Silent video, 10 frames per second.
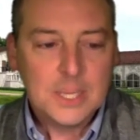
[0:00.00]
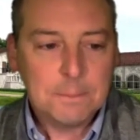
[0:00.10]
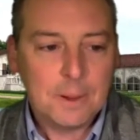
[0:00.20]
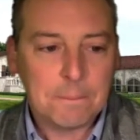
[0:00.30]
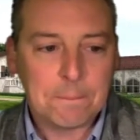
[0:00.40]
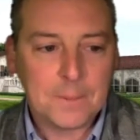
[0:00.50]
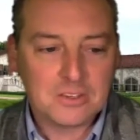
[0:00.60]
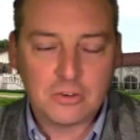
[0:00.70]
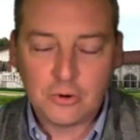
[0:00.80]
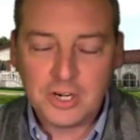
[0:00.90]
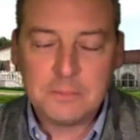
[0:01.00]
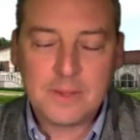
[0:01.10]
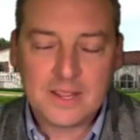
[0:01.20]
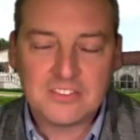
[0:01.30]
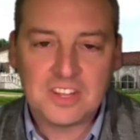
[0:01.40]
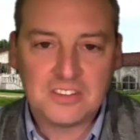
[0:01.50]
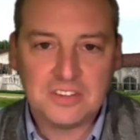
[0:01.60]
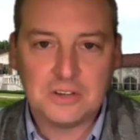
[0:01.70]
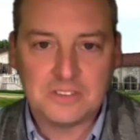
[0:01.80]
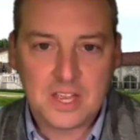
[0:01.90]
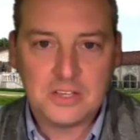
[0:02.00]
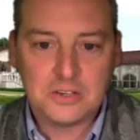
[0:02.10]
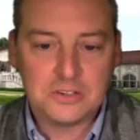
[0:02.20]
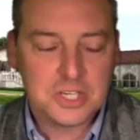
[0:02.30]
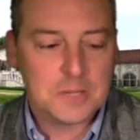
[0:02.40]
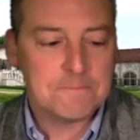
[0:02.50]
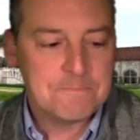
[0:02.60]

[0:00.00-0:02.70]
But during my six-year tenureship,